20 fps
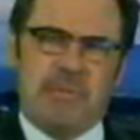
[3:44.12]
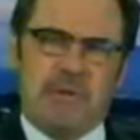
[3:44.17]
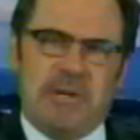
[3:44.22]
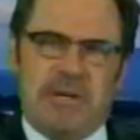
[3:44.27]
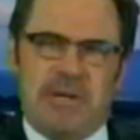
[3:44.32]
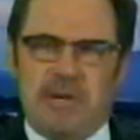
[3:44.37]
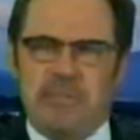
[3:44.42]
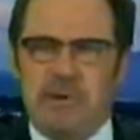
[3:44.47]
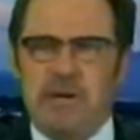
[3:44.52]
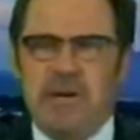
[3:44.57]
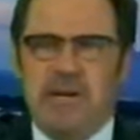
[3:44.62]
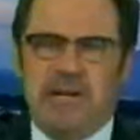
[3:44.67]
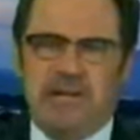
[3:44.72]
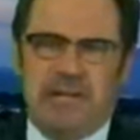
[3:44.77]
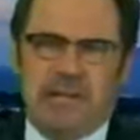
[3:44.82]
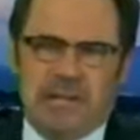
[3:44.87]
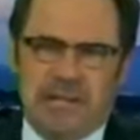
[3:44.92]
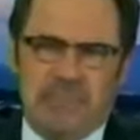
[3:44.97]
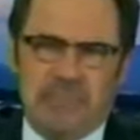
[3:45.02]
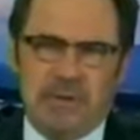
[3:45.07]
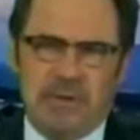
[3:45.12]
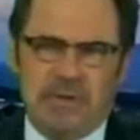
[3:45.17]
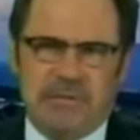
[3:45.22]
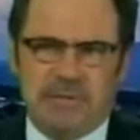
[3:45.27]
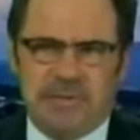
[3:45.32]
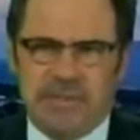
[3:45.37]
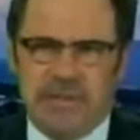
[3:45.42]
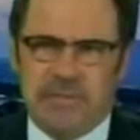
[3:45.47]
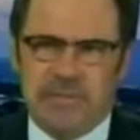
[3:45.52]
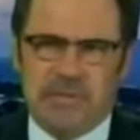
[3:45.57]
him, and they're going to move
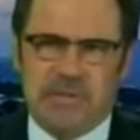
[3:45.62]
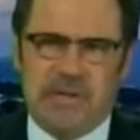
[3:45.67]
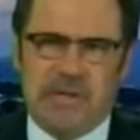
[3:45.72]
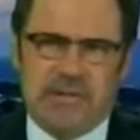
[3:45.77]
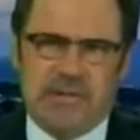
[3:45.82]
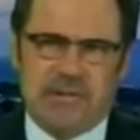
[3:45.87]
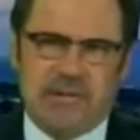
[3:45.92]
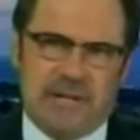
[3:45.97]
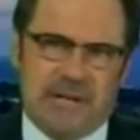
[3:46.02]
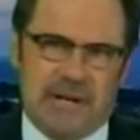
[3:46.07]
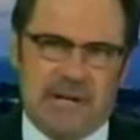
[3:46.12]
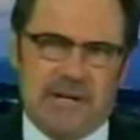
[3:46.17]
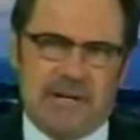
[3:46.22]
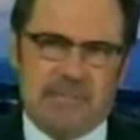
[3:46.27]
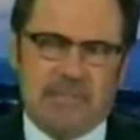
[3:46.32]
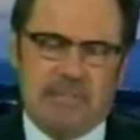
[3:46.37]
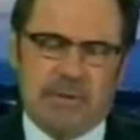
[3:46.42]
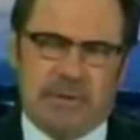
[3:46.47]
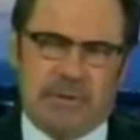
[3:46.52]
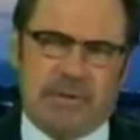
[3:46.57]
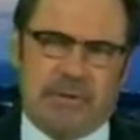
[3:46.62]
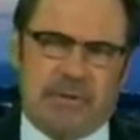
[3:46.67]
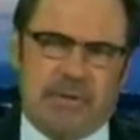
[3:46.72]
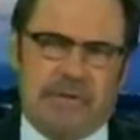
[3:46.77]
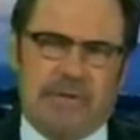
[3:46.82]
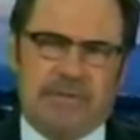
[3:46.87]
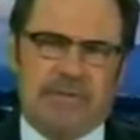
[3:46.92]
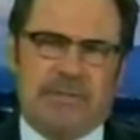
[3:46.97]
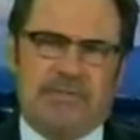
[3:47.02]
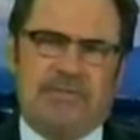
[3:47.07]
chips over to her and build a
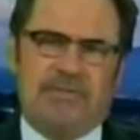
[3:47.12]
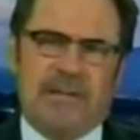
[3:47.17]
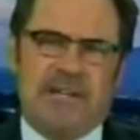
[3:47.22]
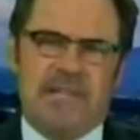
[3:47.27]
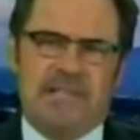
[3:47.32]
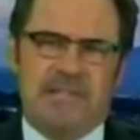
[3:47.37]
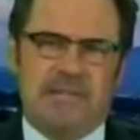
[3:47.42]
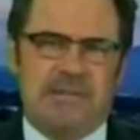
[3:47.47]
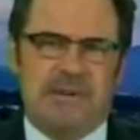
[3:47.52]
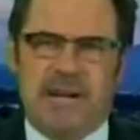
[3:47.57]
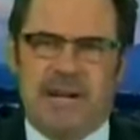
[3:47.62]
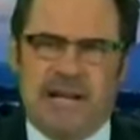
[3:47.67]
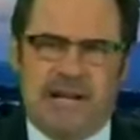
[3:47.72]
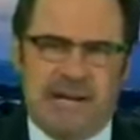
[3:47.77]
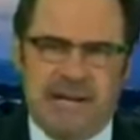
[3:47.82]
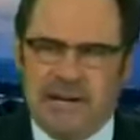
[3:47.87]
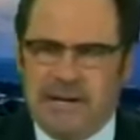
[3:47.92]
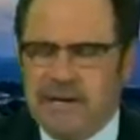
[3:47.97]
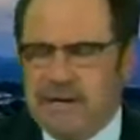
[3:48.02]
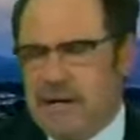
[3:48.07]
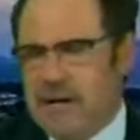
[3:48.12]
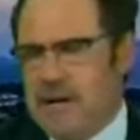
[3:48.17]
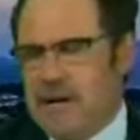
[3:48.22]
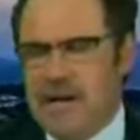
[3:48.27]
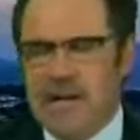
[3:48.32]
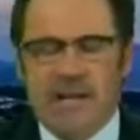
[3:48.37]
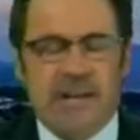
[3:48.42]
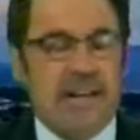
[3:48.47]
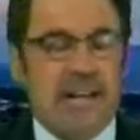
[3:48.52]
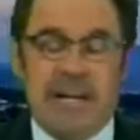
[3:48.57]
little defense around her.
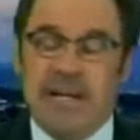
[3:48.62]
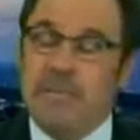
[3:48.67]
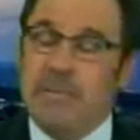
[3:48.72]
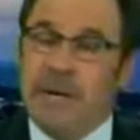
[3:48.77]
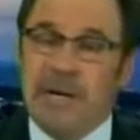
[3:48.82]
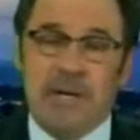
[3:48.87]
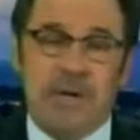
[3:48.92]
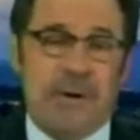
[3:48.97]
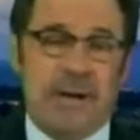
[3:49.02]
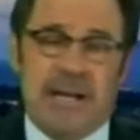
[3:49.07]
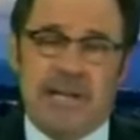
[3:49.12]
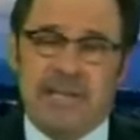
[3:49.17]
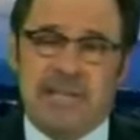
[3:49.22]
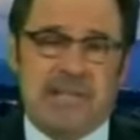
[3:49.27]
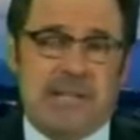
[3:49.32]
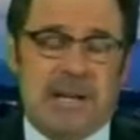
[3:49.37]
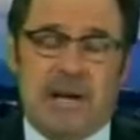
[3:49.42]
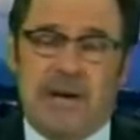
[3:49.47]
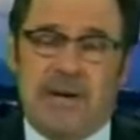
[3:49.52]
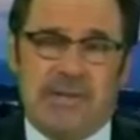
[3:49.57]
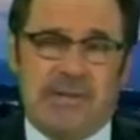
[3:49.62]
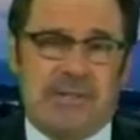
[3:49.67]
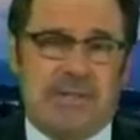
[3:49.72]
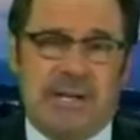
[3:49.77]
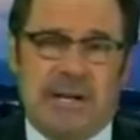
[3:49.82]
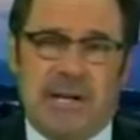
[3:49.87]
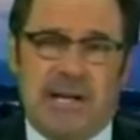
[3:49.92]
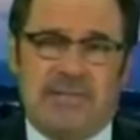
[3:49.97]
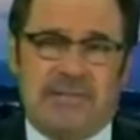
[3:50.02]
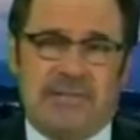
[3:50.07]
And anybody who has to go is
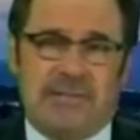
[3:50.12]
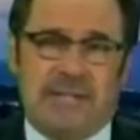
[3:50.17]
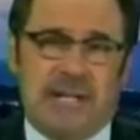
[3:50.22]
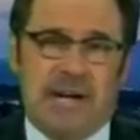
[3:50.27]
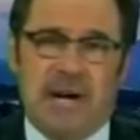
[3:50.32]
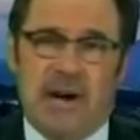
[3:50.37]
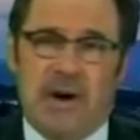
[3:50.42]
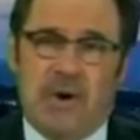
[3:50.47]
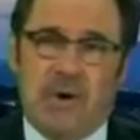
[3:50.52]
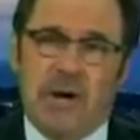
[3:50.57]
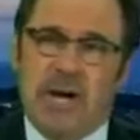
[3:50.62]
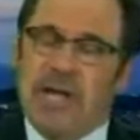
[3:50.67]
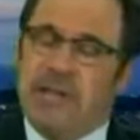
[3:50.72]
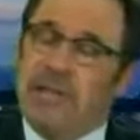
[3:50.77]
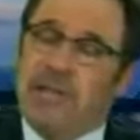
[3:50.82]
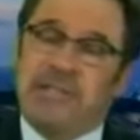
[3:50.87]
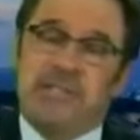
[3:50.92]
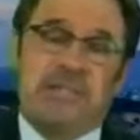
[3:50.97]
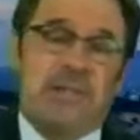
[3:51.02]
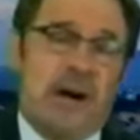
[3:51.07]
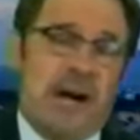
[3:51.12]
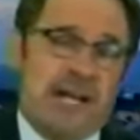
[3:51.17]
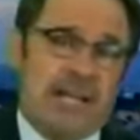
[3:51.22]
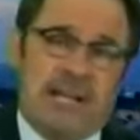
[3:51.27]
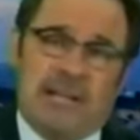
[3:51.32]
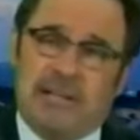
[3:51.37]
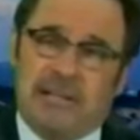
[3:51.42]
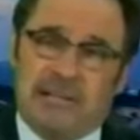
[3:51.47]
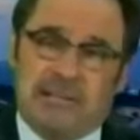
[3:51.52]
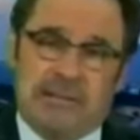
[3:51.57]
going to have to go. That's not
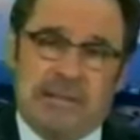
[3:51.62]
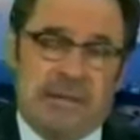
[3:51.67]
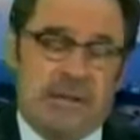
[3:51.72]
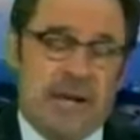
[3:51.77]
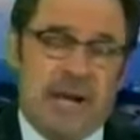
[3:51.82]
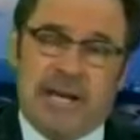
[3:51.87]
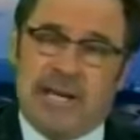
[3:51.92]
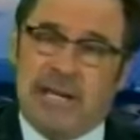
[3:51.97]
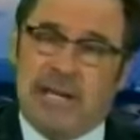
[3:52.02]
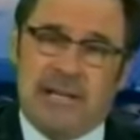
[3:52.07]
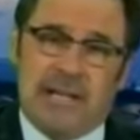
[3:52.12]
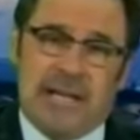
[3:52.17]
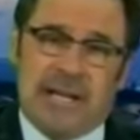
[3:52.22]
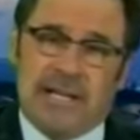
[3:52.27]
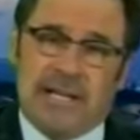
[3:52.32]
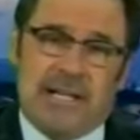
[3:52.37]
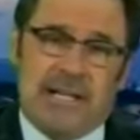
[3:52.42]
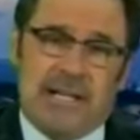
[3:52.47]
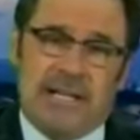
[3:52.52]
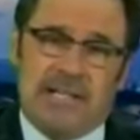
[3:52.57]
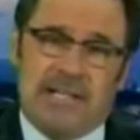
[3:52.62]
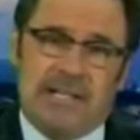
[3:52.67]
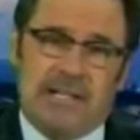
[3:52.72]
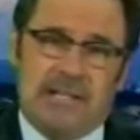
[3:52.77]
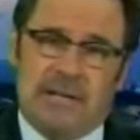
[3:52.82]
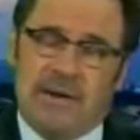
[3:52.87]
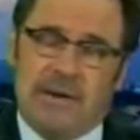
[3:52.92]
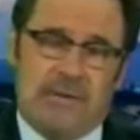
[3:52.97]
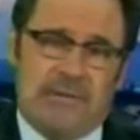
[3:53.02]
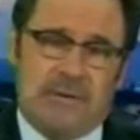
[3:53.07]
going to. They're not going to let it get into
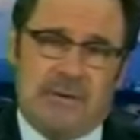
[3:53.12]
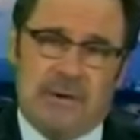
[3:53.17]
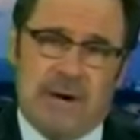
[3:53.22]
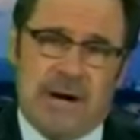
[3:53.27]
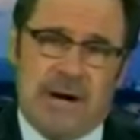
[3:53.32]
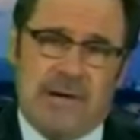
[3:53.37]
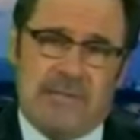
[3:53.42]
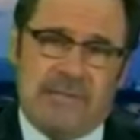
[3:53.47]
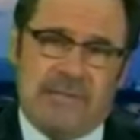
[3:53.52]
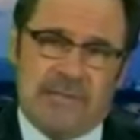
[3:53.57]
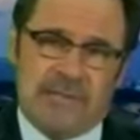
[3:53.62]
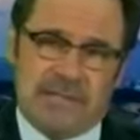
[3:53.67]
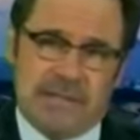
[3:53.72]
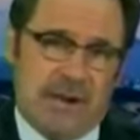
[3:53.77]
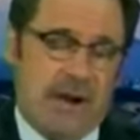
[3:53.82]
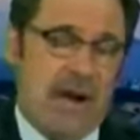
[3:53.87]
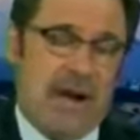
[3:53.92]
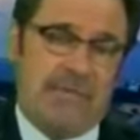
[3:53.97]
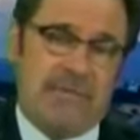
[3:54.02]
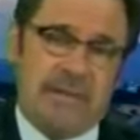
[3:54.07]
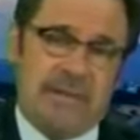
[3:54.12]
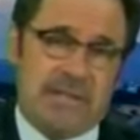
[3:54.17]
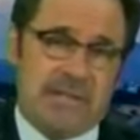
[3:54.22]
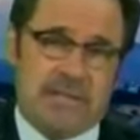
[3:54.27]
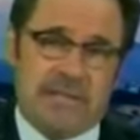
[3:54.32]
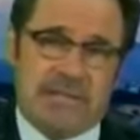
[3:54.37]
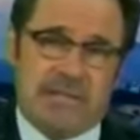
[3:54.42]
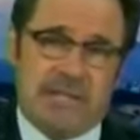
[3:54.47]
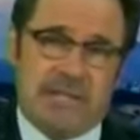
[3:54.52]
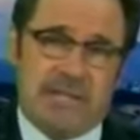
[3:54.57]
the Oval Office.
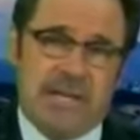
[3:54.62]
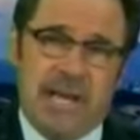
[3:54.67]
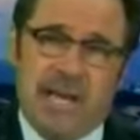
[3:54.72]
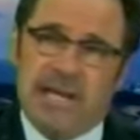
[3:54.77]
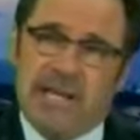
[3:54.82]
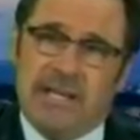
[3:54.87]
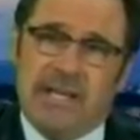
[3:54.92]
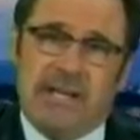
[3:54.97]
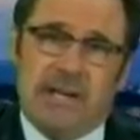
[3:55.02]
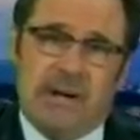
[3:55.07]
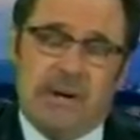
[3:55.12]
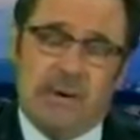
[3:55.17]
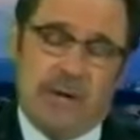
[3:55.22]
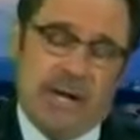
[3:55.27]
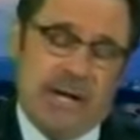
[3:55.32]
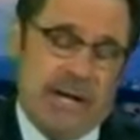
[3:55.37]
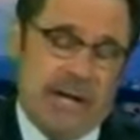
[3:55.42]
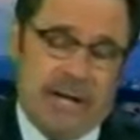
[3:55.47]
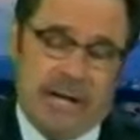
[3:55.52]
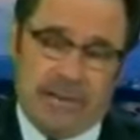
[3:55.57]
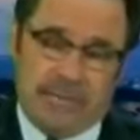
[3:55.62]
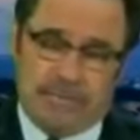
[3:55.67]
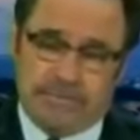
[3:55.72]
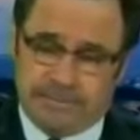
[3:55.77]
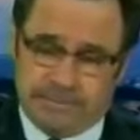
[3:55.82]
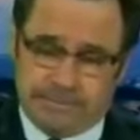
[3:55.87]
Obviously, you know, uh,